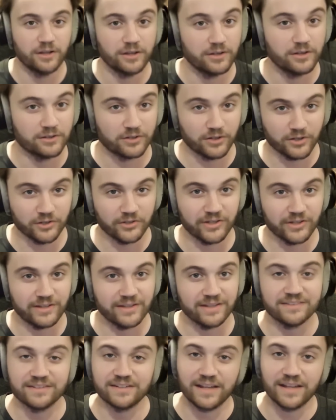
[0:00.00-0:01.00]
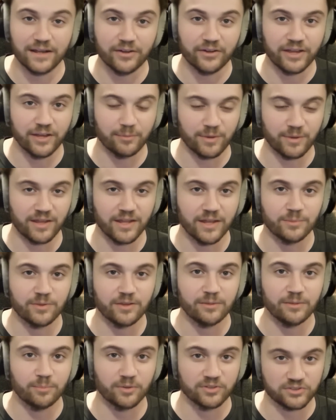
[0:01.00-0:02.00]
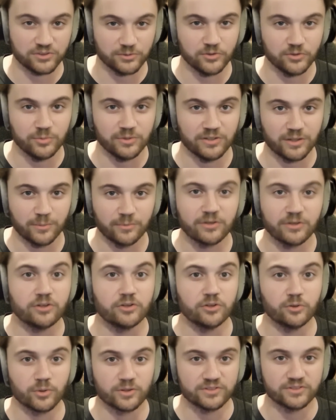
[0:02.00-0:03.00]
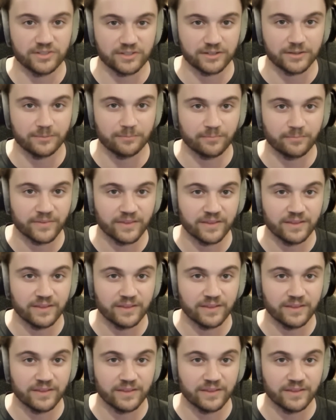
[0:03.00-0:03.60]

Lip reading: Currently, that's in LA and Miami, but soon to be coming to New York City.